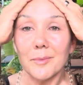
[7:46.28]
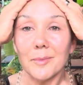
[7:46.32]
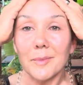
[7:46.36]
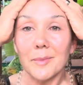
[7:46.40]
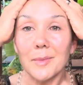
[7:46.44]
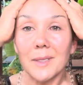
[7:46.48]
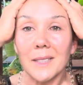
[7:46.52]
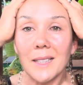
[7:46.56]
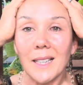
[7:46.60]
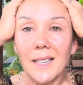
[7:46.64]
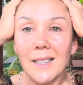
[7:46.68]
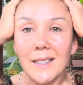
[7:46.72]

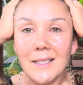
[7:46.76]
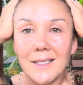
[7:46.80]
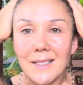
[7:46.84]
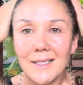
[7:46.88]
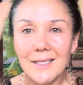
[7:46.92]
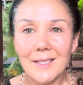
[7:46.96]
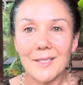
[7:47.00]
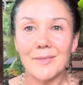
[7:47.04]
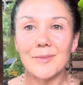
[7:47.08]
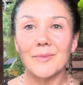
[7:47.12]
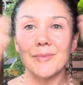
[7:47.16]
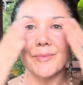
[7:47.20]

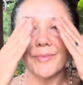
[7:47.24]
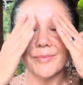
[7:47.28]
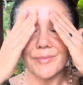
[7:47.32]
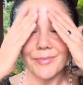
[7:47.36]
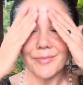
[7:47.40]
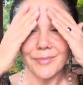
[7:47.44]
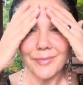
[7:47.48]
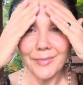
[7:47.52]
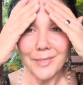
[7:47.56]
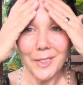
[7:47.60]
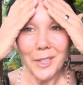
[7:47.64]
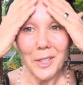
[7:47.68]
because
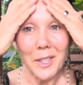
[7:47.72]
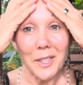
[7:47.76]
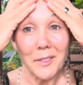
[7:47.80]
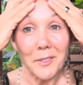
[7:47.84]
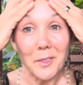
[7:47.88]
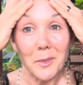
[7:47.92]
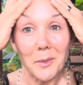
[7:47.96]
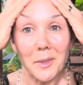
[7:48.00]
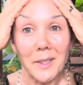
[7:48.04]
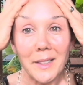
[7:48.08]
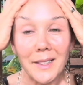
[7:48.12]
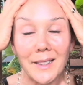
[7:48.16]
not
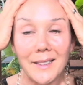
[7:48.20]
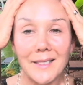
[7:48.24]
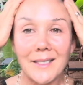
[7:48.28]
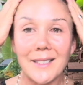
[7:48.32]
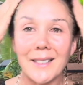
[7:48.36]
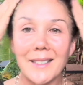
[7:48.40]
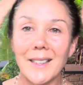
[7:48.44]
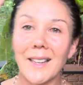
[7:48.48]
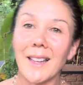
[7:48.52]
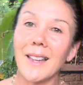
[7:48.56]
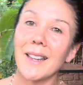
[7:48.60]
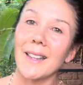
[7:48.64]
everyone gets
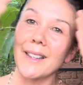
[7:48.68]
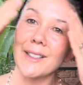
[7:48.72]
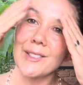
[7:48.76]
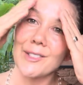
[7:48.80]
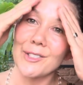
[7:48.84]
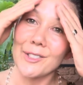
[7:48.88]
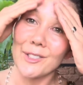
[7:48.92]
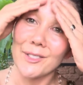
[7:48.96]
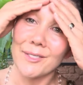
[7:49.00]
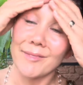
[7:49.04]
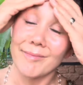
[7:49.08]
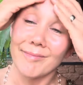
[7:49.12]
to
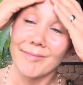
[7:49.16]
age.